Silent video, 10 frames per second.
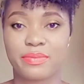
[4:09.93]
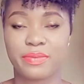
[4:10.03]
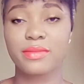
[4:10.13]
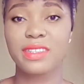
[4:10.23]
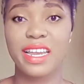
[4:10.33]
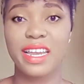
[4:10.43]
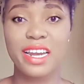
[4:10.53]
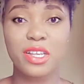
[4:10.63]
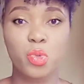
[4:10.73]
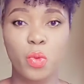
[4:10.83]
That is
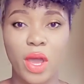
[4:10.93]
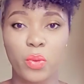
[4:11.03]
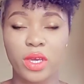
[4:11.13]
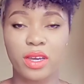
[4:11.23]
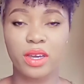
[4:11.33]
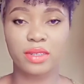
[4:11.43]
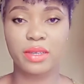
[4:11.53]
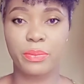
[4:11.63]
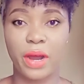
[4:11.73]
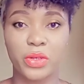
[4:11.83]
where we got the
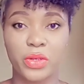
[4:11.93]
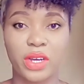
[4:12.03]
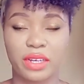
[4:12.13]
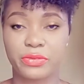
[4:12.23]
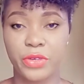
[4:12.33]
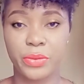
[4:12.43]
brown color from.